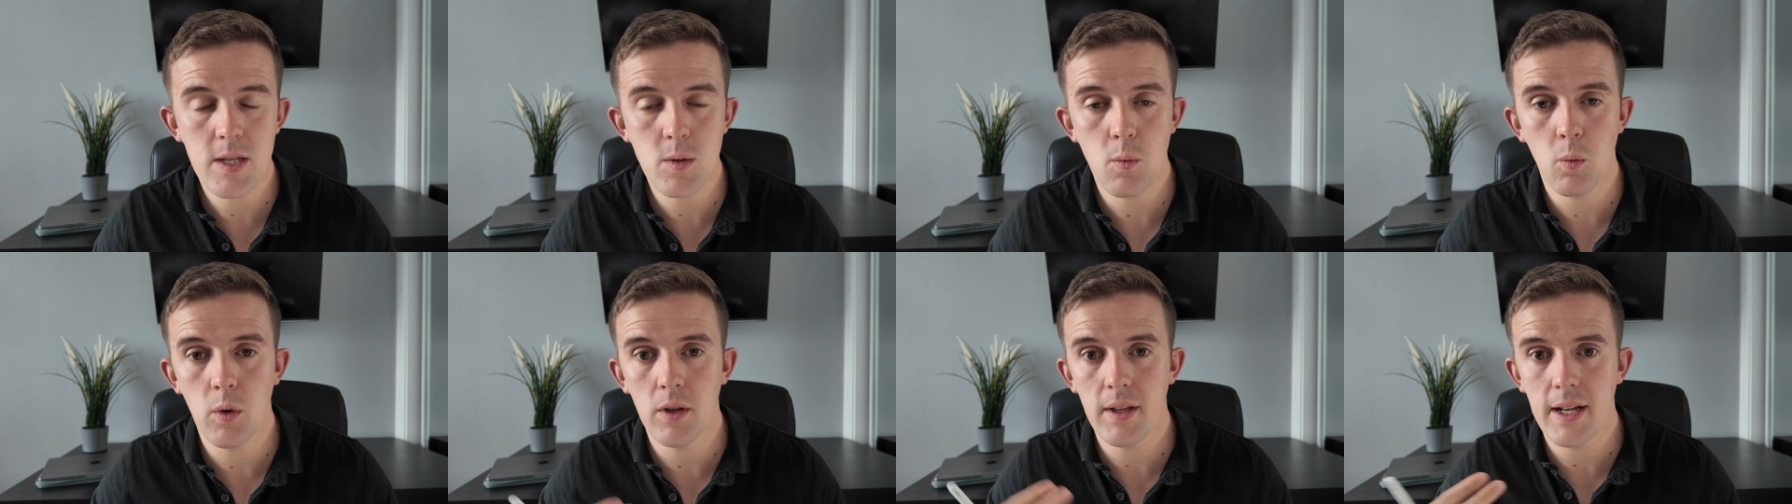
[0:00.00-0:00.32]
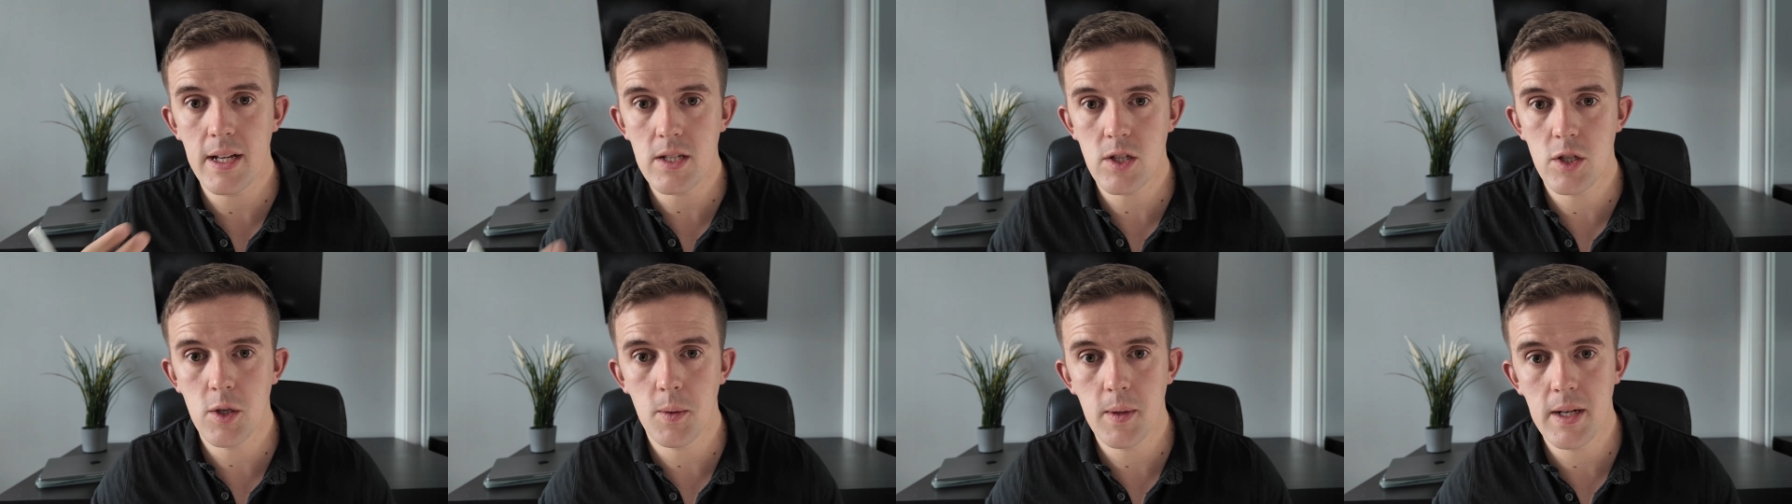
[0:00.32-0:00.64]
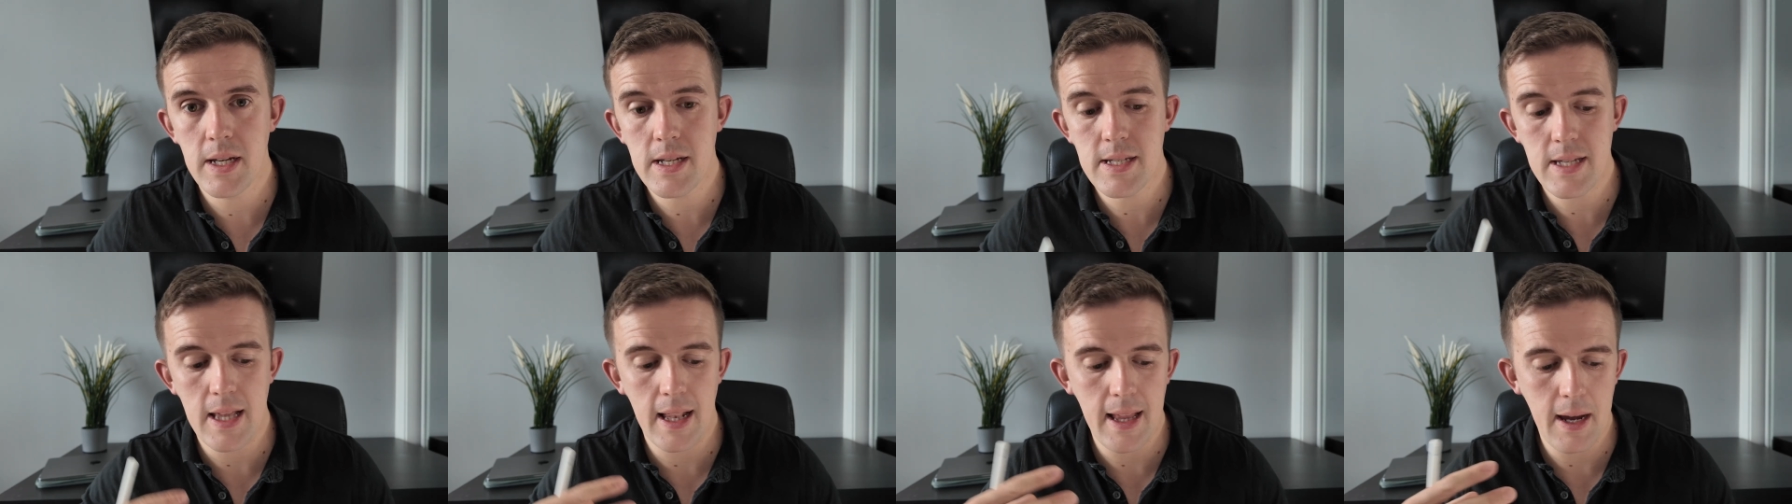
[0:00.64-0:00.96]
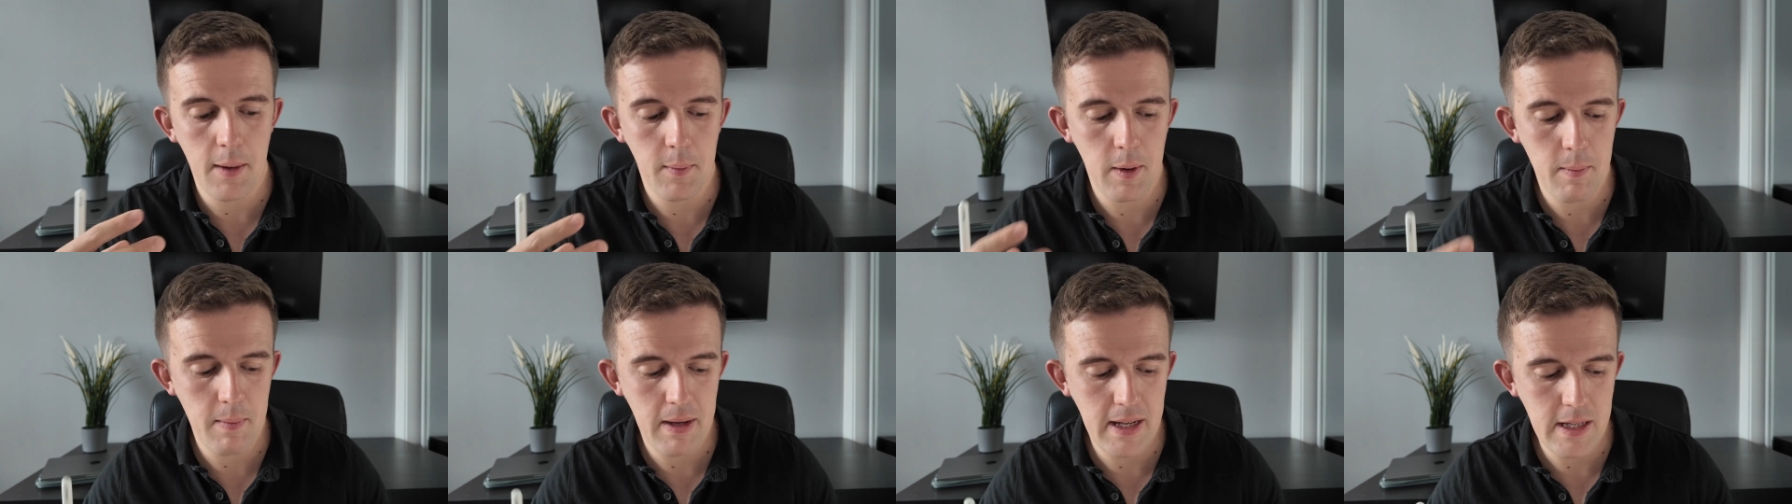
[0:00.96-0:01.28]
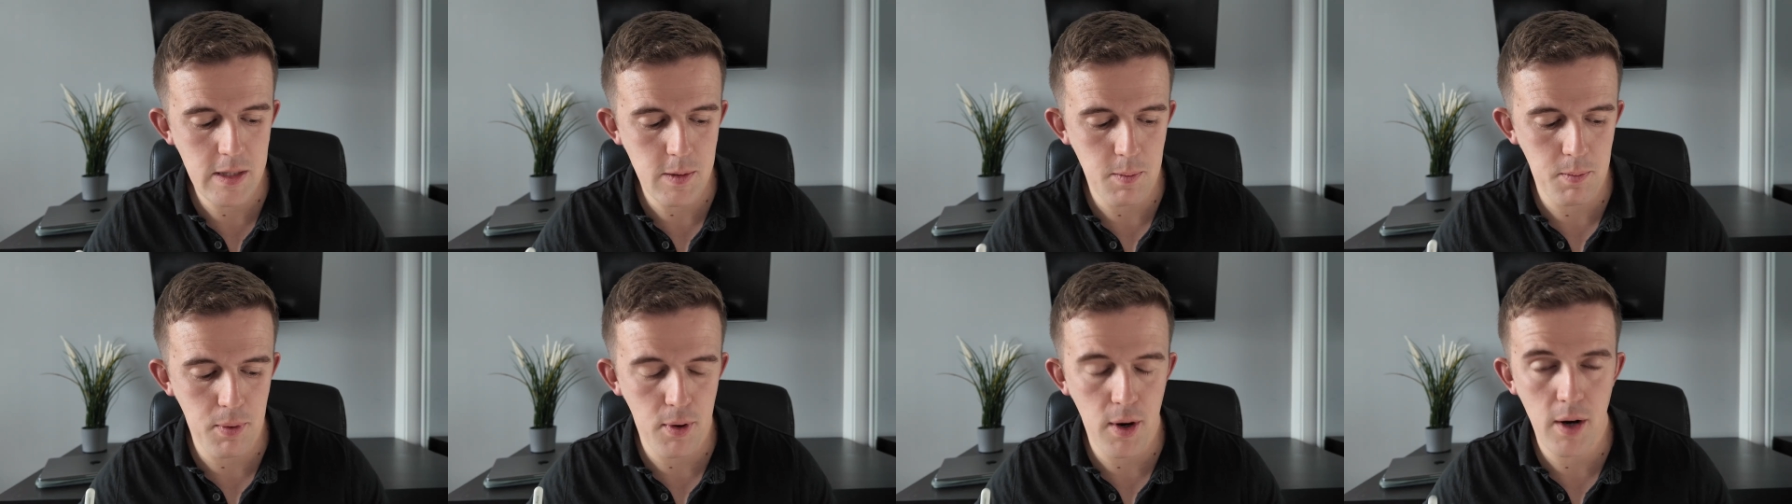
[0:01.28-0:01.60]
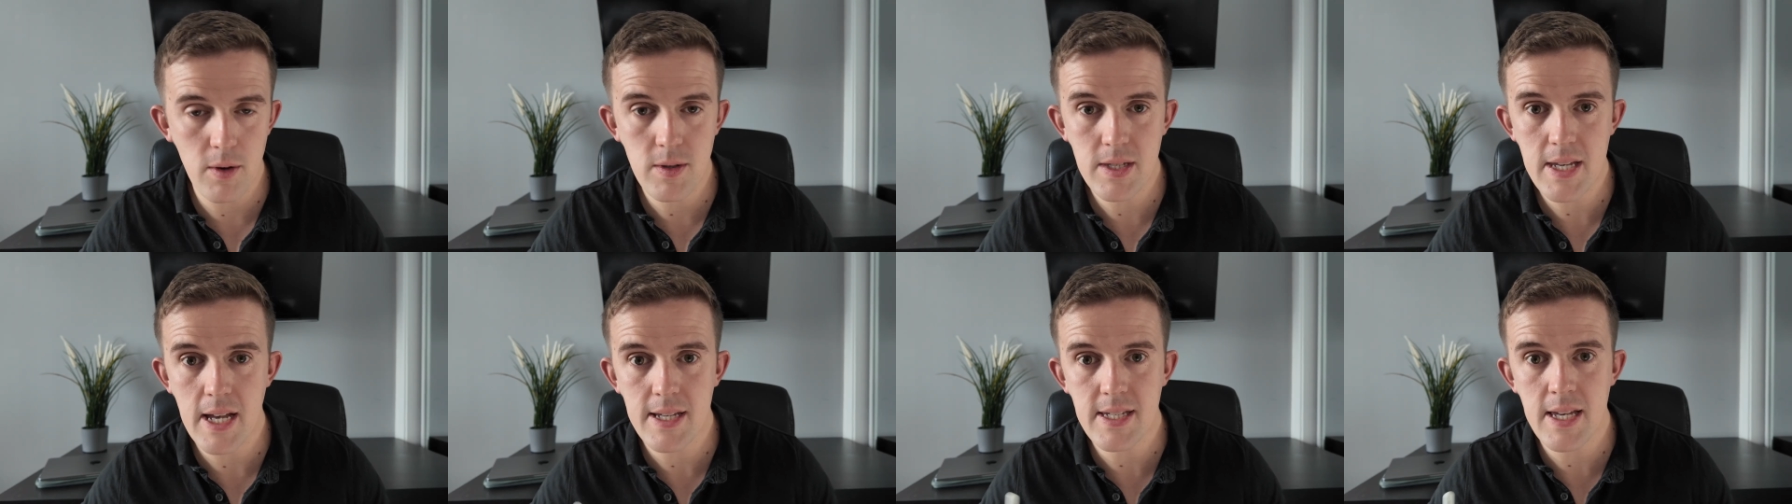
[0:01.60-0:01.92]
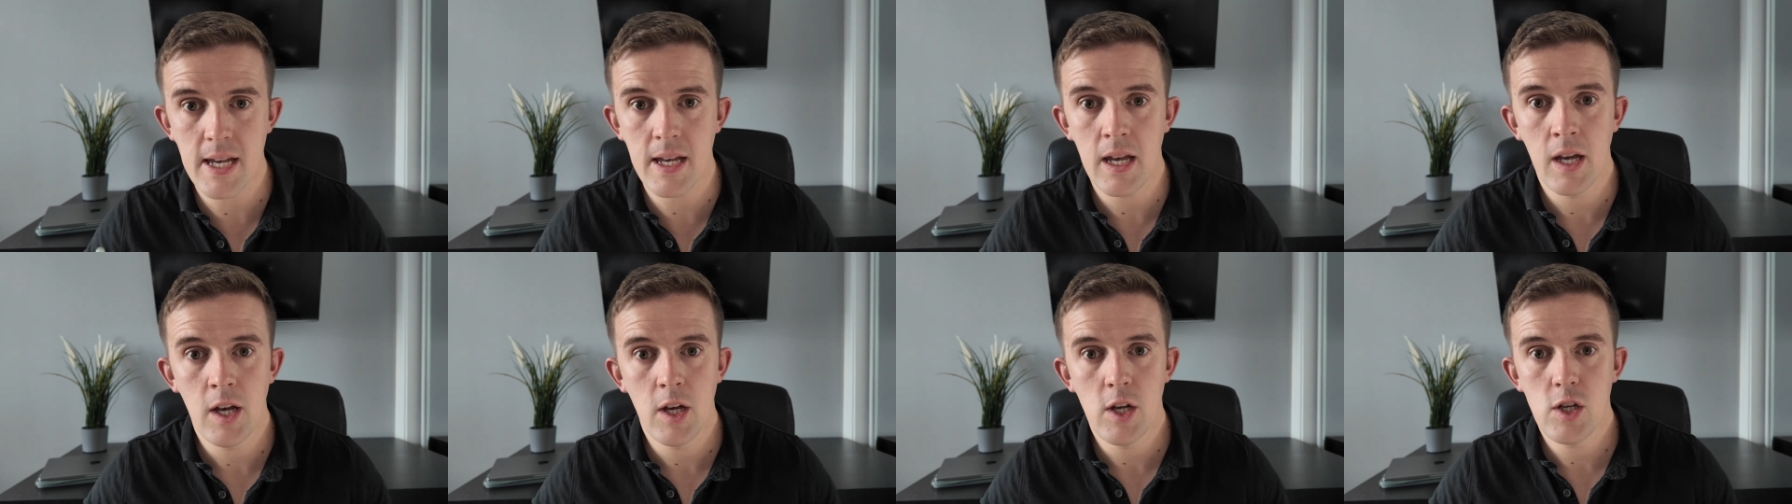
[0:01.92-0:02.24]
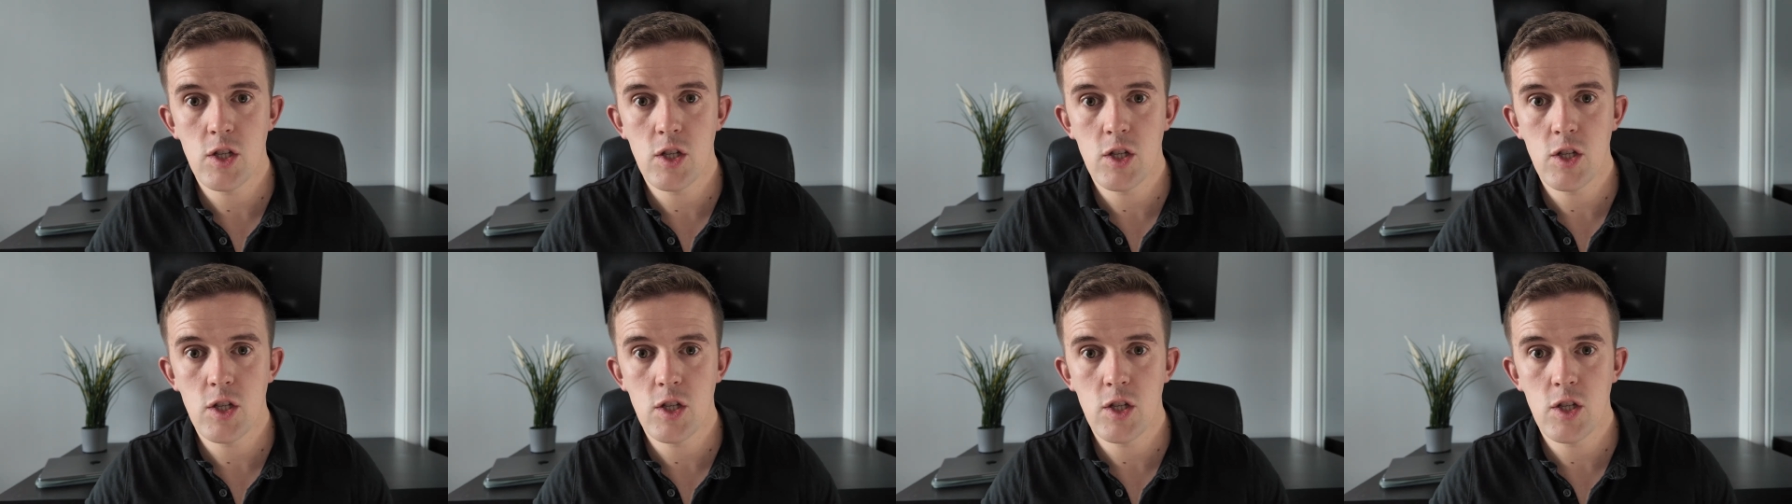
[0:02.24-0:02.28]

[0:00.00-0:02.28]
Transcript: And what that's doing, it's allowing me to process it